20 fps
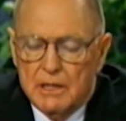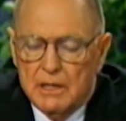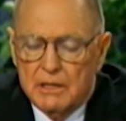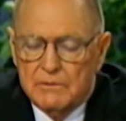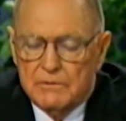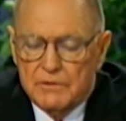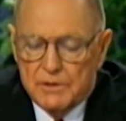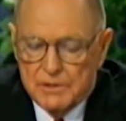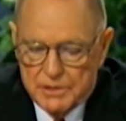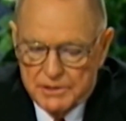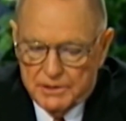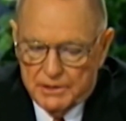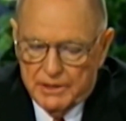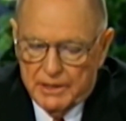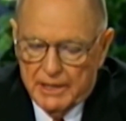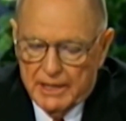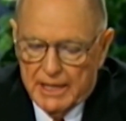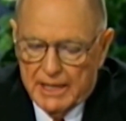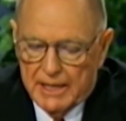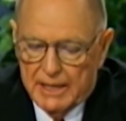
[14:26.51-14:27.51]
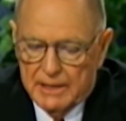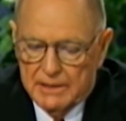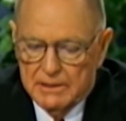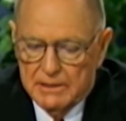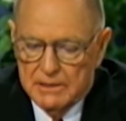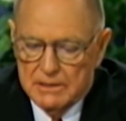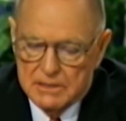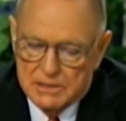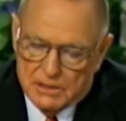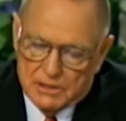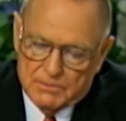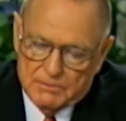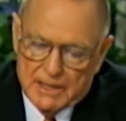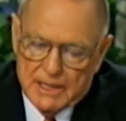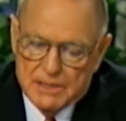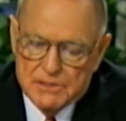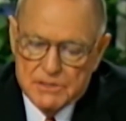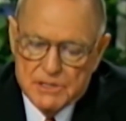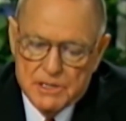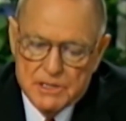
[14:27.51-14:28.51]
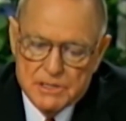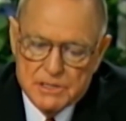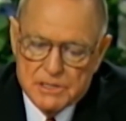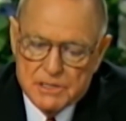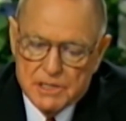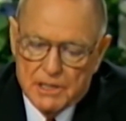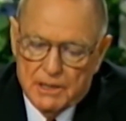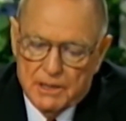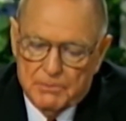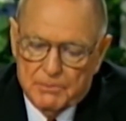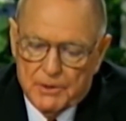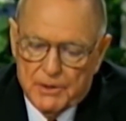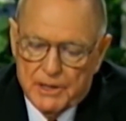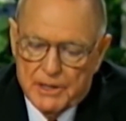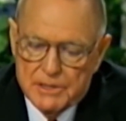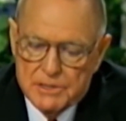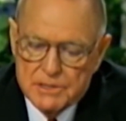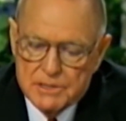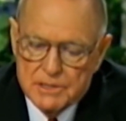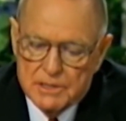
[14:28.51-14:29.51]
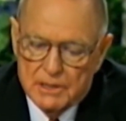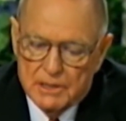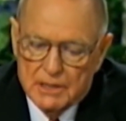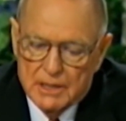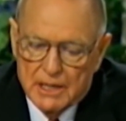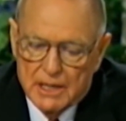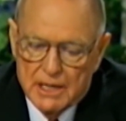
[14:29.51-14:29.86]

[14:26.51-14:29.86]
In verse 39, and it's talking about Jesus said he preached